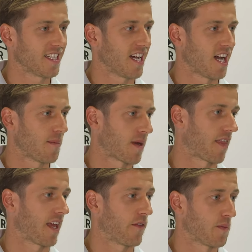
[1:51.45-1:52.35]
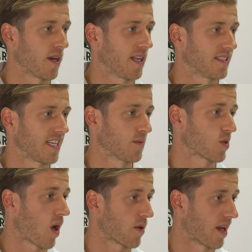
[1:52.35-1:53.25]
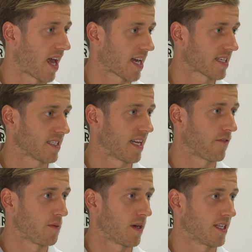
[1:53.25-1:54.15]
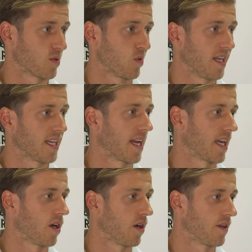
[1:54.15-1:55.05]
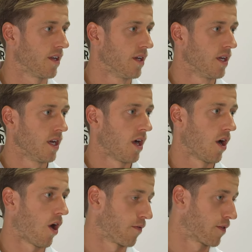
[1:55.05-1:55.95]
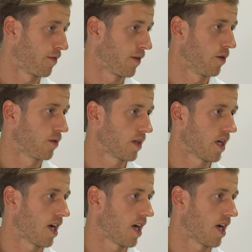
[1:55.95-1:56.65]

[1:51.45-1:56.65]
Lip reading: But I think everybody seems quite relaxed and everybody's really getting on off the field,